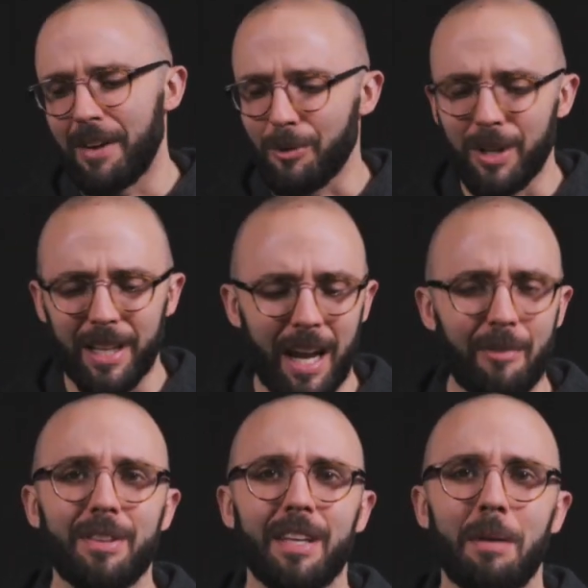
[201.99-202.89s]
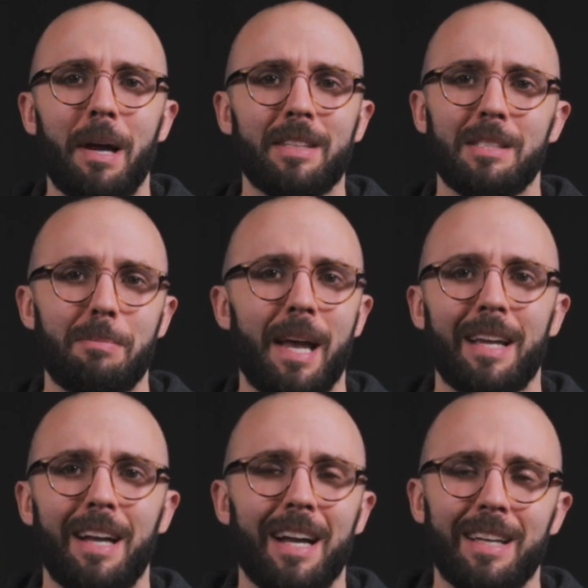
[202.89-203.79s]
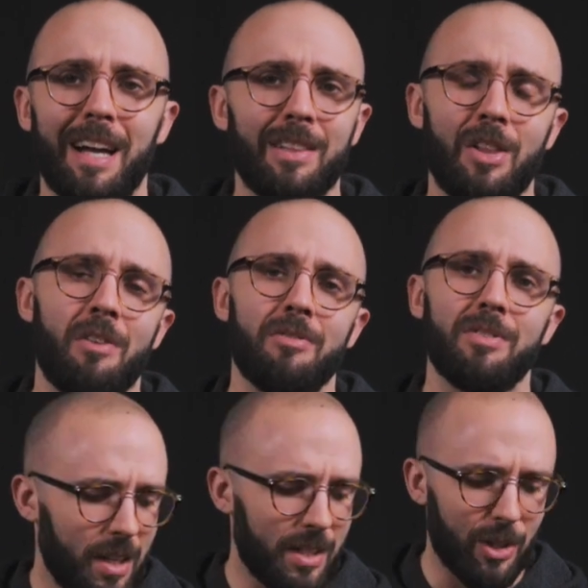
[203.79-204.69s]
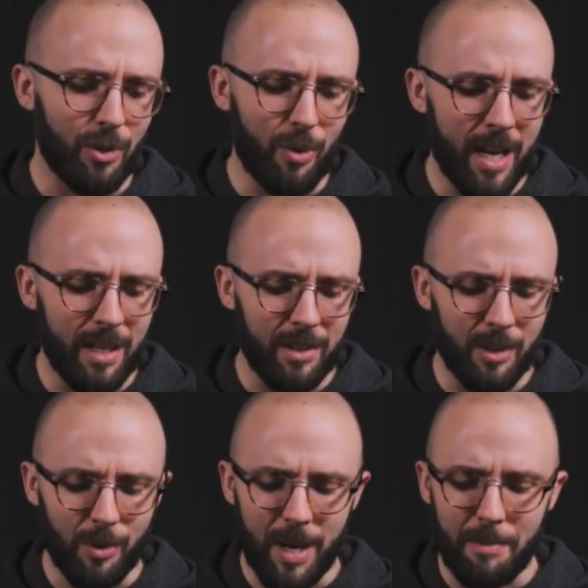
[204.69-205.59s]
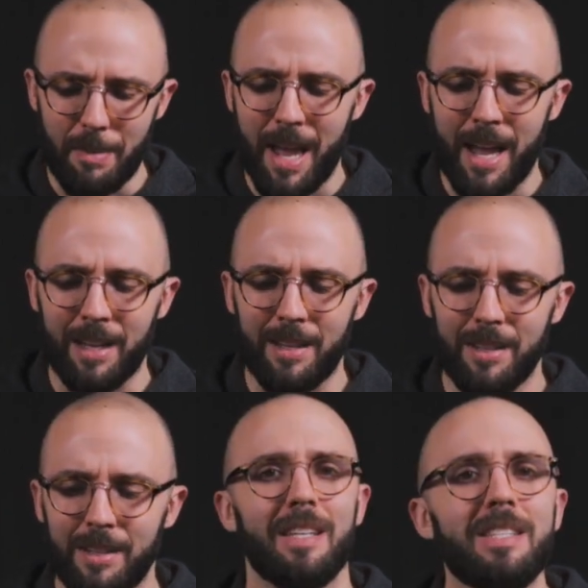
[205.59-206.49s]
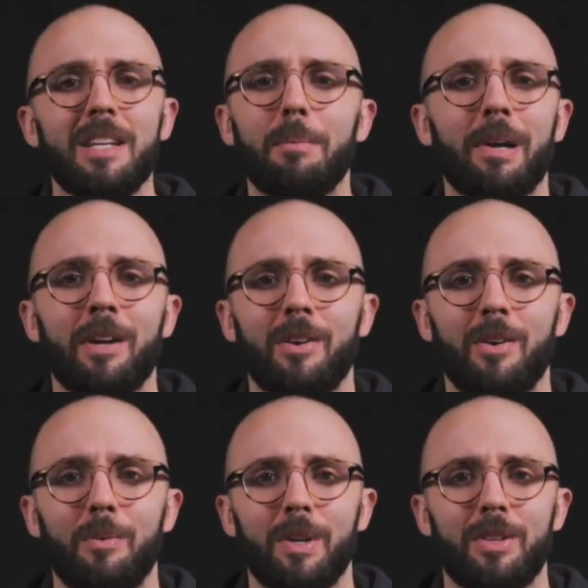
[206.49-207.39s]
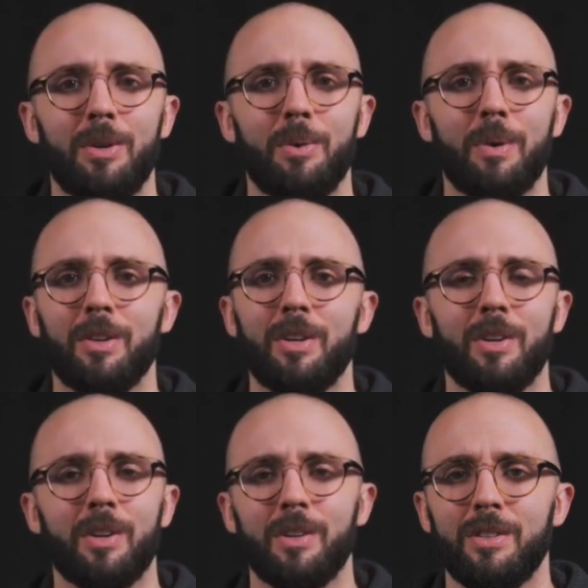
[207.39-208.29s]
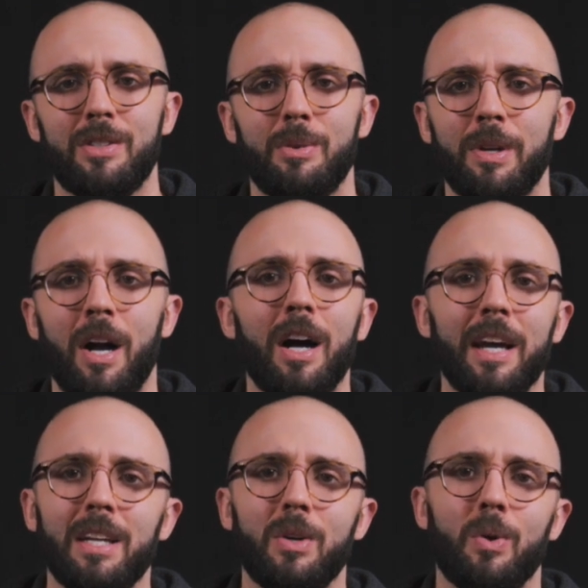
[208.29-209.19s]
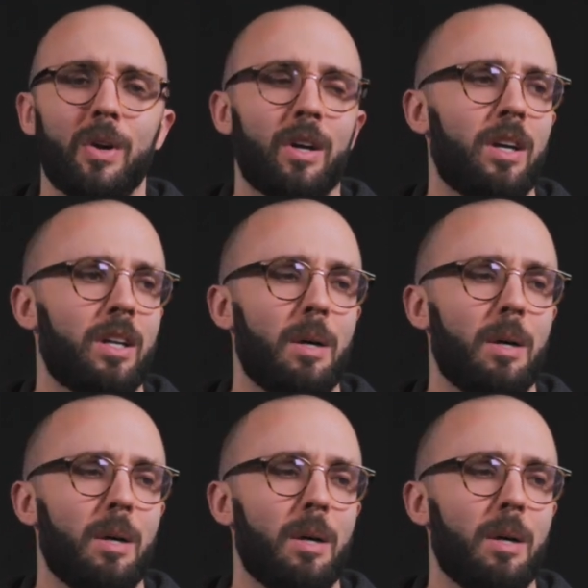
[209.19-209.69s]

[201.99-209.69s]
Really everything about this bag I love. It's a great bag. Easy to bring with you, whether you're doing a hike or